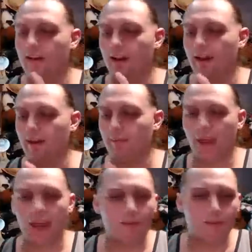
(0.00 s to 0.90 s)
I'm
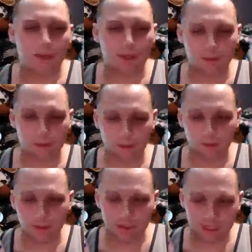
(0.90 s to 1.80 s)
halfway
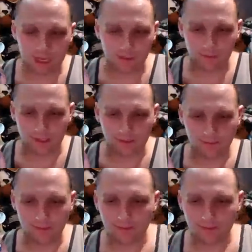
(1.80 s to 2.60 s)
through the second one,